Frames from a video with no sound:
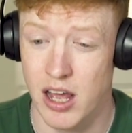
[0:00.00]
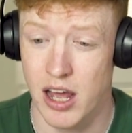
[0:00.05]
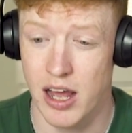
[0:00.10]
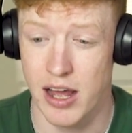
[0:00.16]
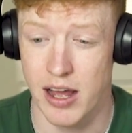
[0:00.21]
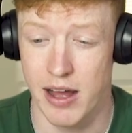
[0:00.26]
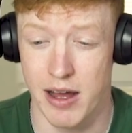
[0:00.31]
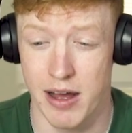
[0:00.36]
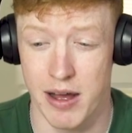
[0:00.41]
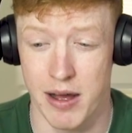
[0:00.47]

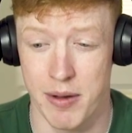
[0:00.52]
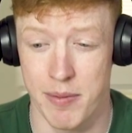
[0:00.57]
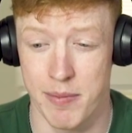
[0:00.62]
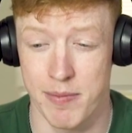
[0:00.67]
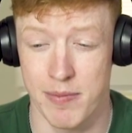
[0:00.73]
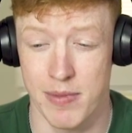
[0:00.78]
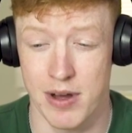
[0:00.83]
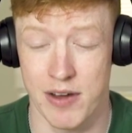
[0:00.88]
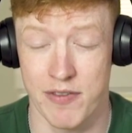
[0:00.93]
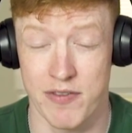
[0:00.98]

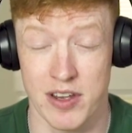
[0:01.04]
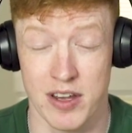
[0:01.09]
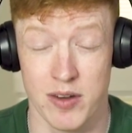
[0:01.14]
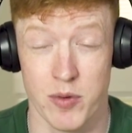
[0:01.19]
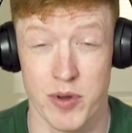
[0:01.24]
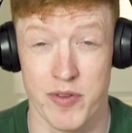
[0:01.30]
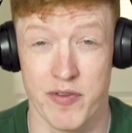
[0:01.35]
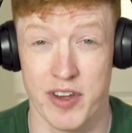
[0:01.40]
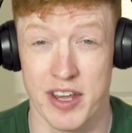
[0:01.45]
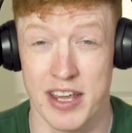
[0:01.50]
Um, I
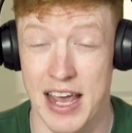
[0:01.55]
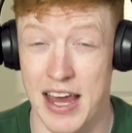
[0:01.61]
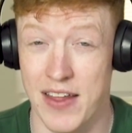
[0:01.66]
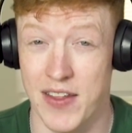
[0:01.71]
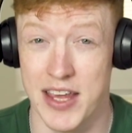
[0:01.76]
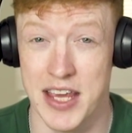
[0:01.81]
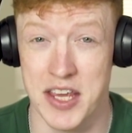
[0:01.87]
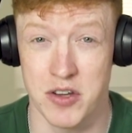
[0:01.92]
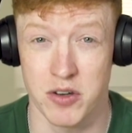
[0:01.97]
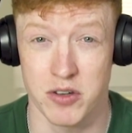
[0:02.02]
think we forget
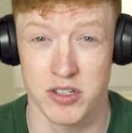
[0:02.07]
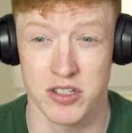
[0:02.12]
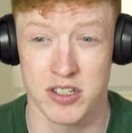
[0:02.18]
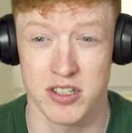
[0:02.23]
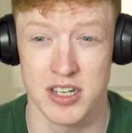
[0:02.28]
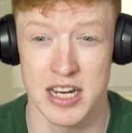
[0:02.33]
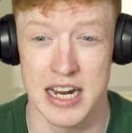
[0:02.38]
that he cost